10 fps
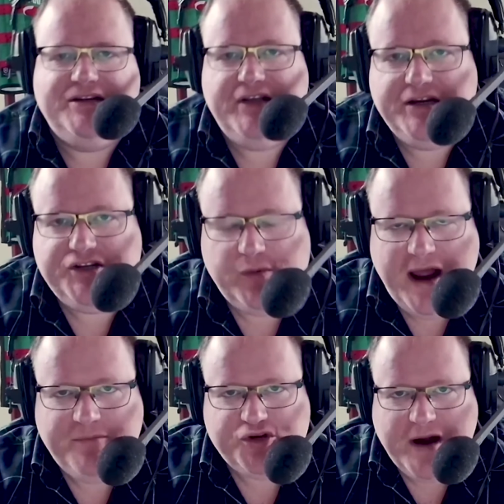Thanks to
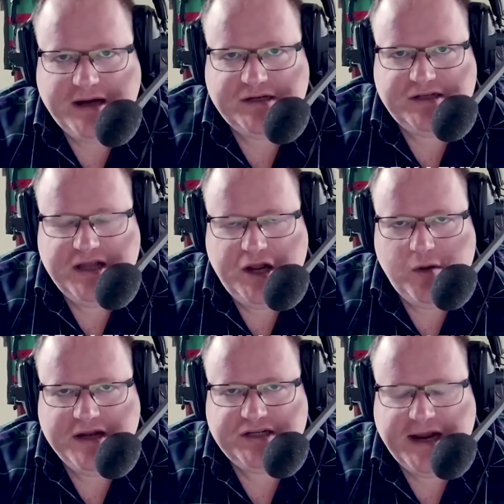Ram Trucks, the
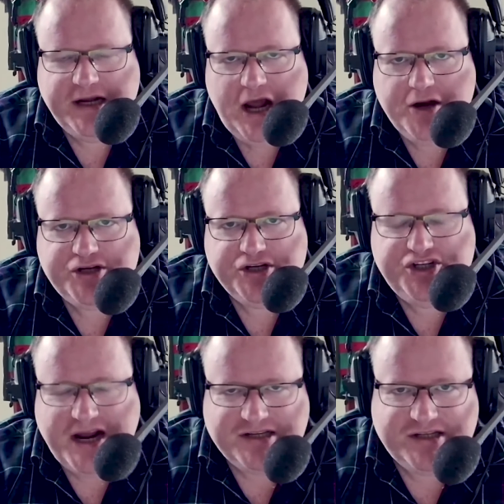Queensland coach has
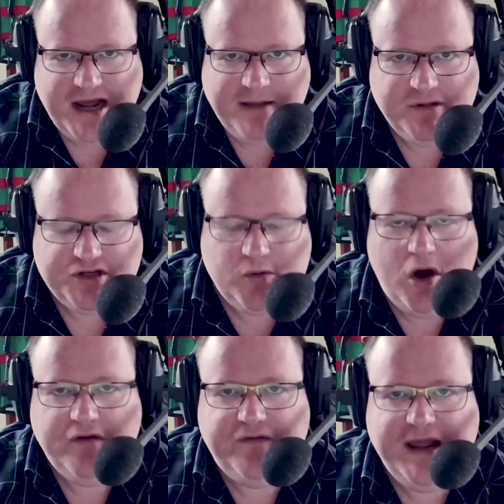just named the
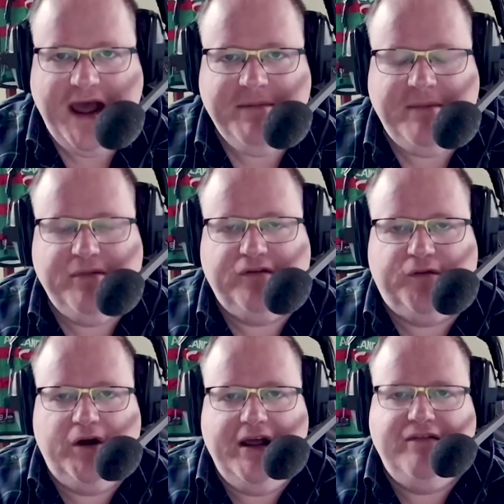squad for game number
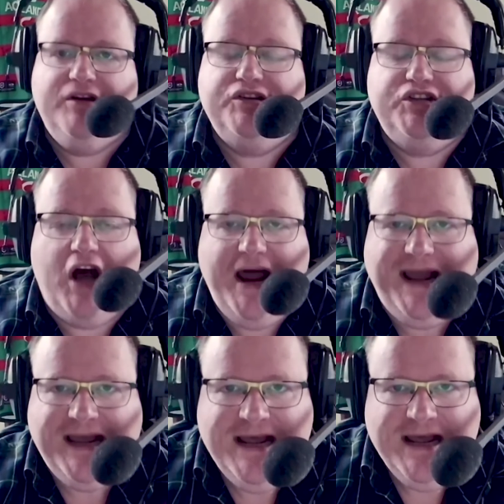3, the
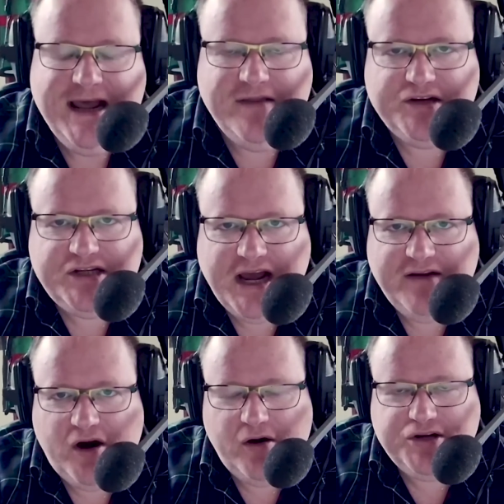decider in the State
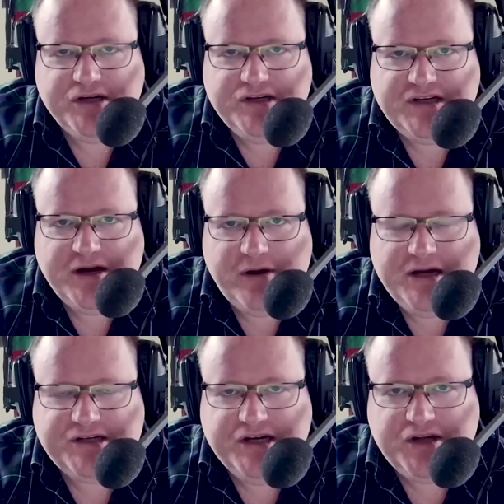of Origin
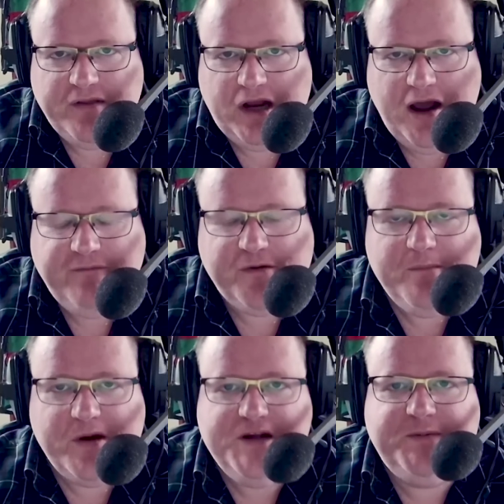series, and he's on the line from
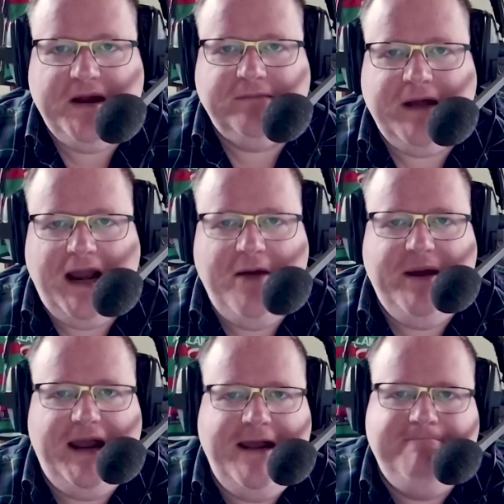Brisbane. Hello
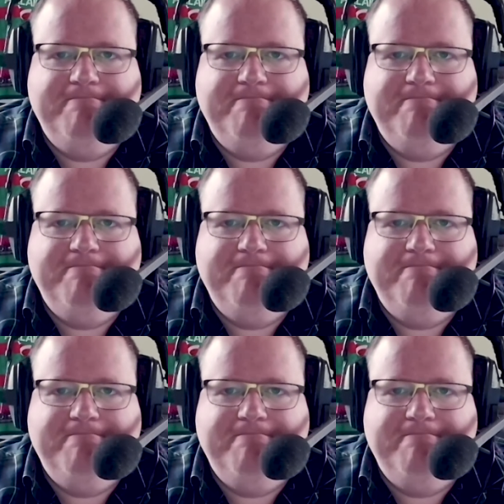Billy.